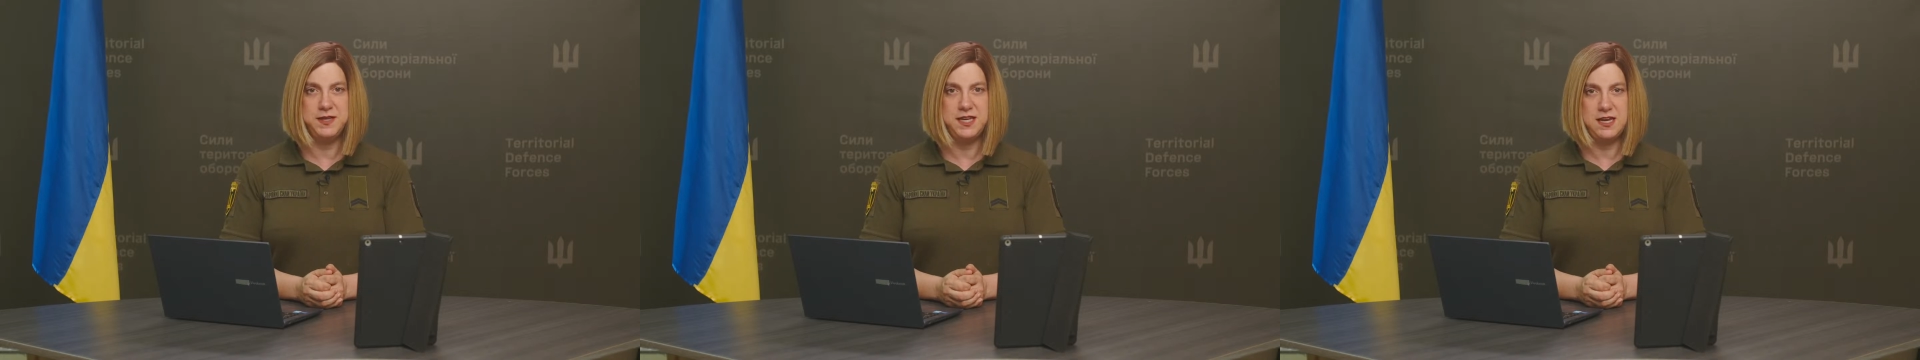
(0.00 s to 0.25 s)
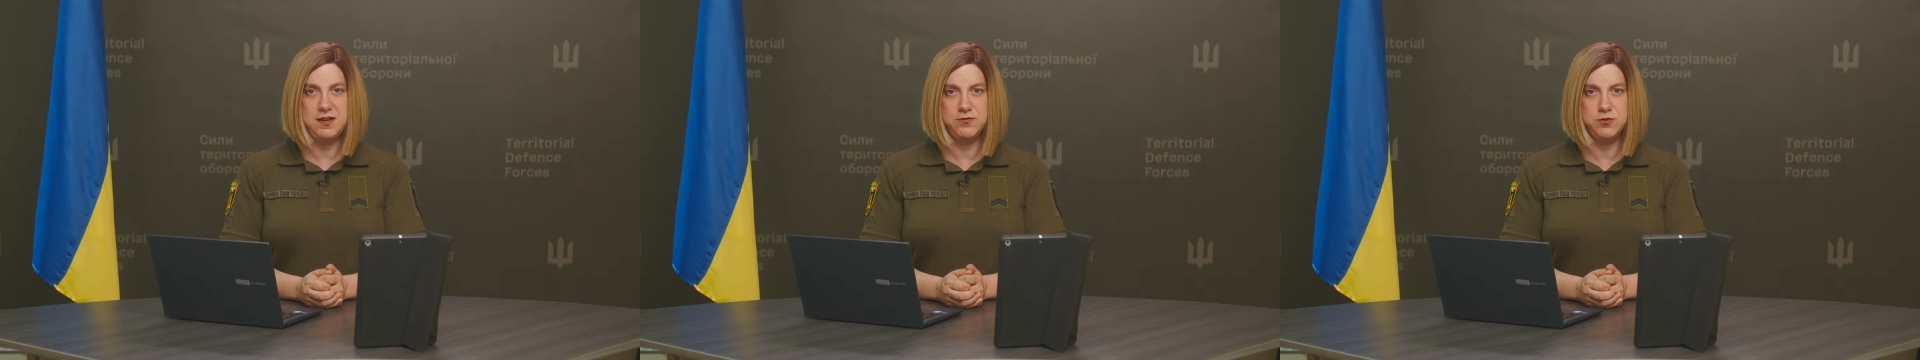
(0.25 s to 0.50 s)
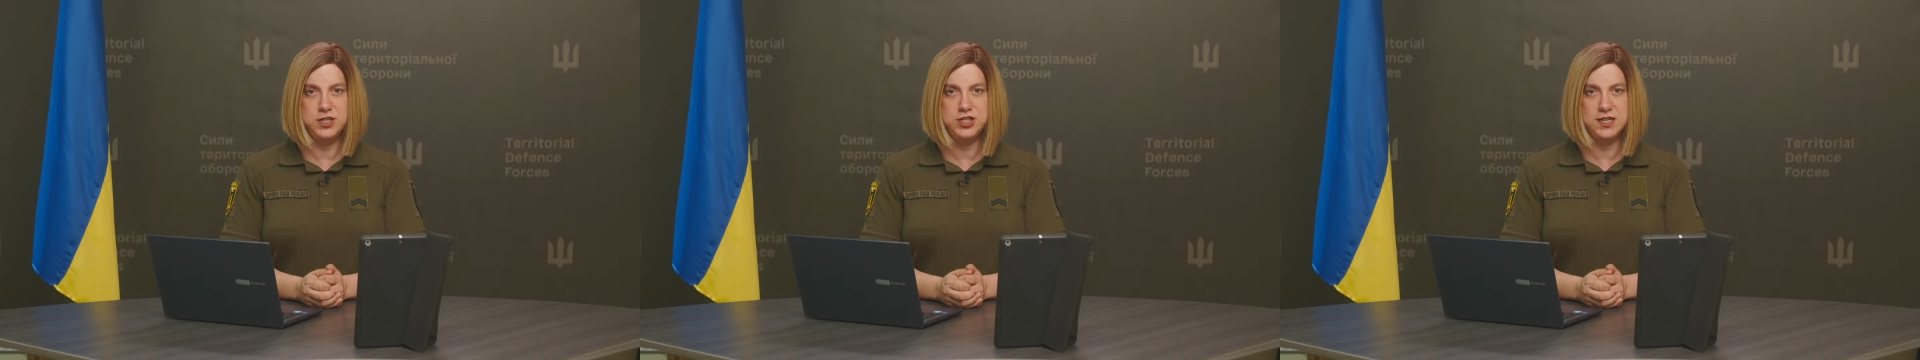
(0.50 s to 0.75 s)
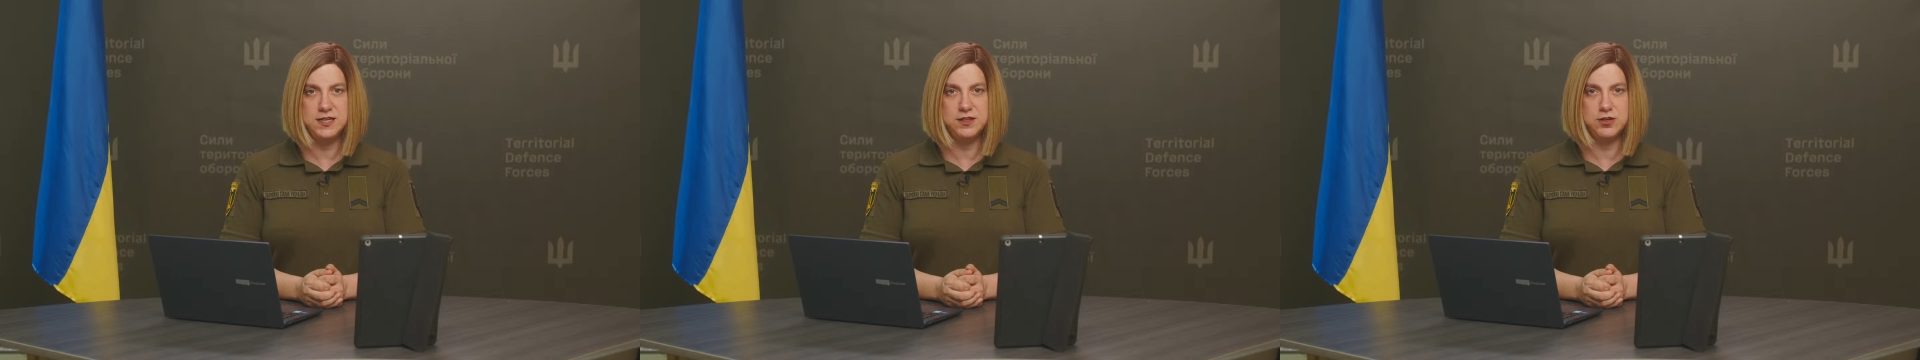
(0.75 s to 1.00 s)
the Kyiv
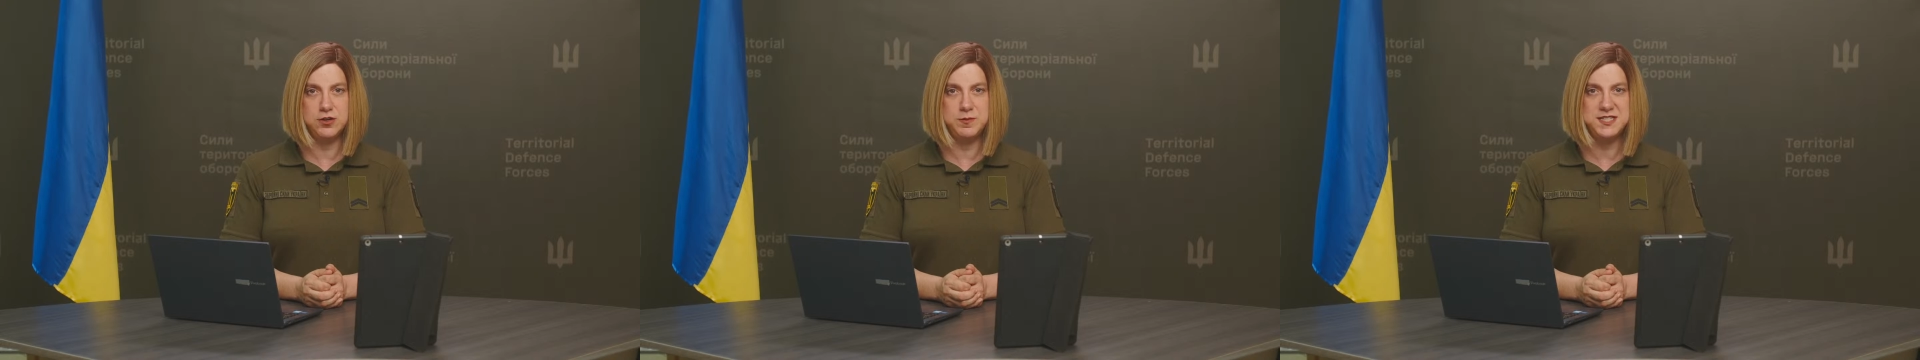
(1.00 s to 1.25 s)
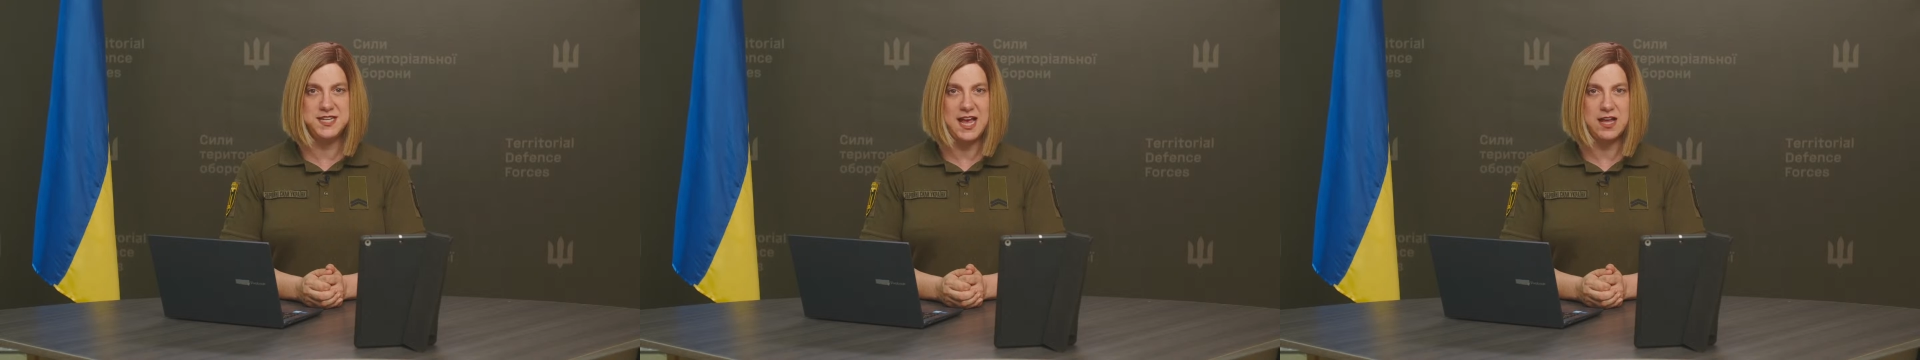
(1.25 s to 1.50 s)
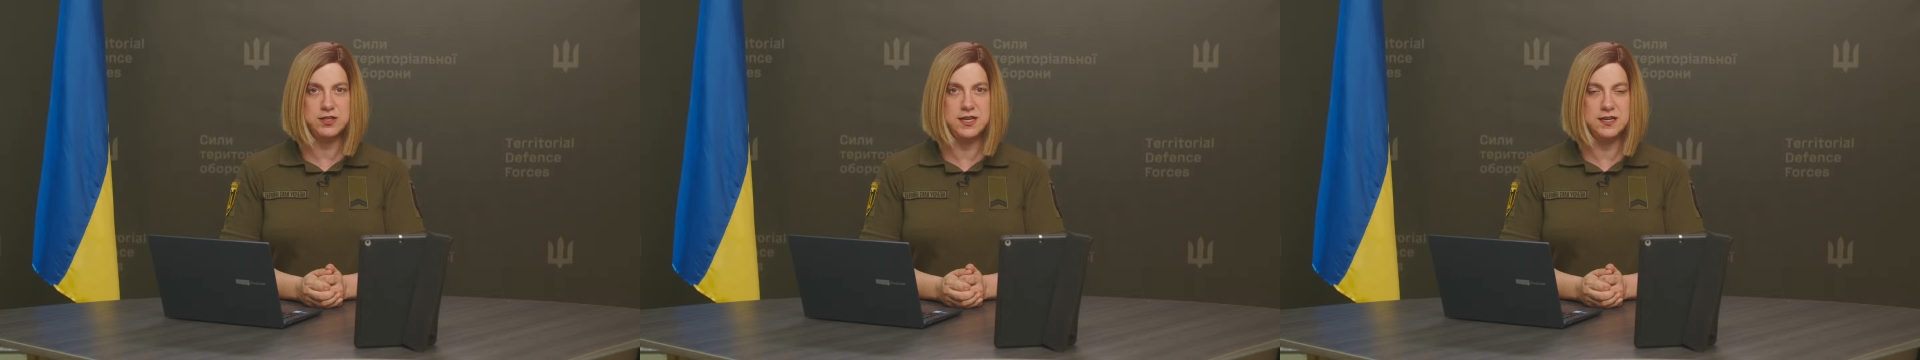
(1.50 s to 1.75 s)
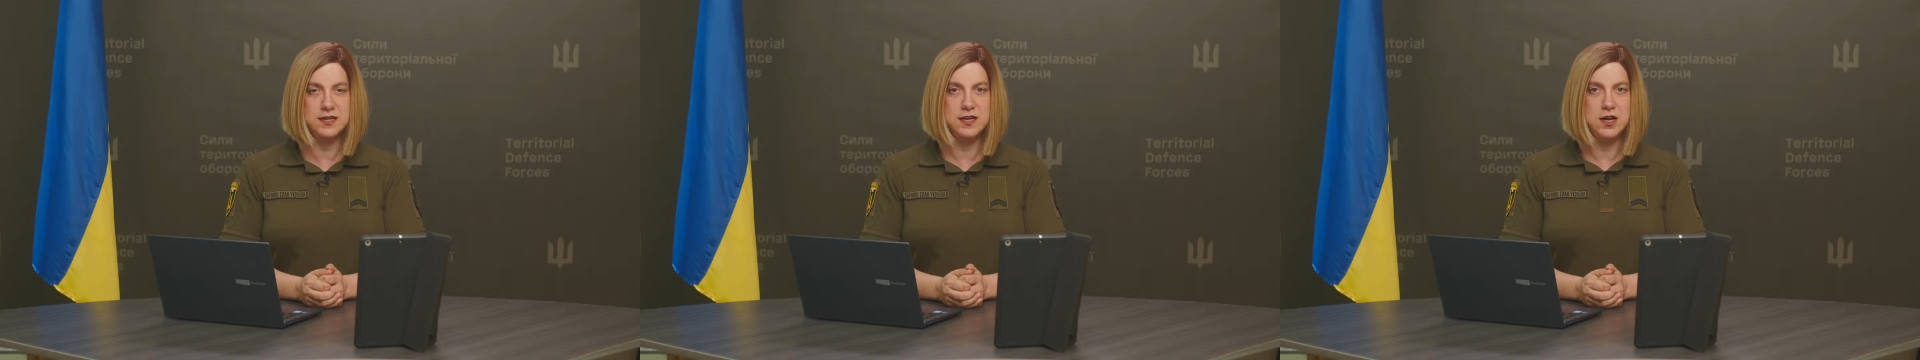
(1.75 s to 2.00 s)
region, 3rd
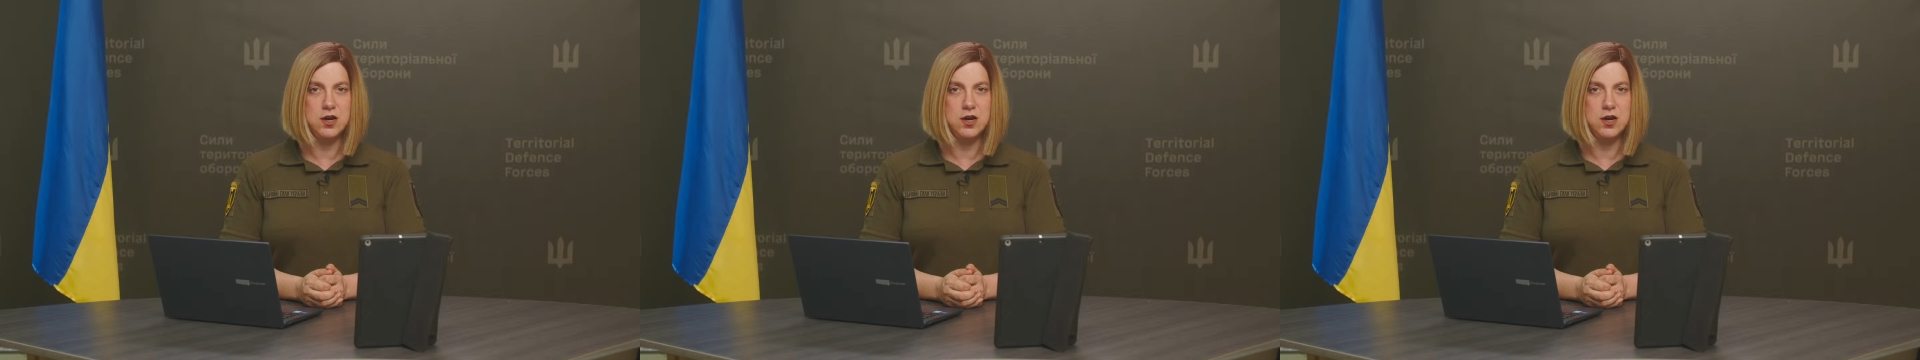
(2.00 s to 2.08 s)
Battalion,